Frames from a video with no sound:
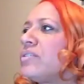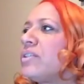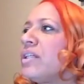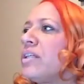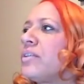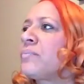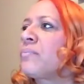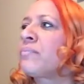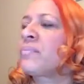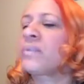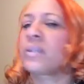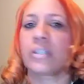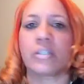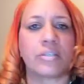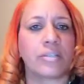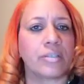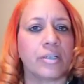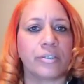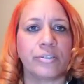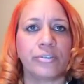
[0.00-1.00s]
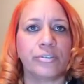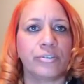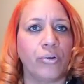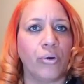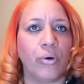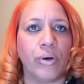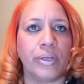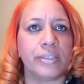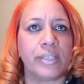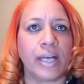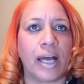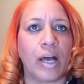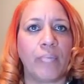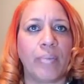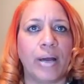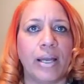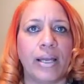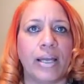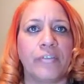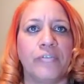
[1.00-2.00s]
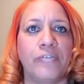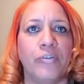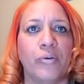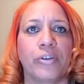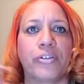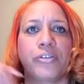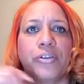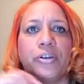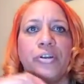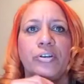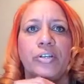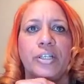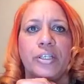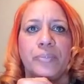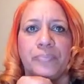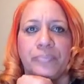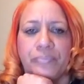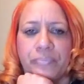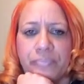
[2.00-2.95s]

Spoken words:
and the sun's going down by like 4:30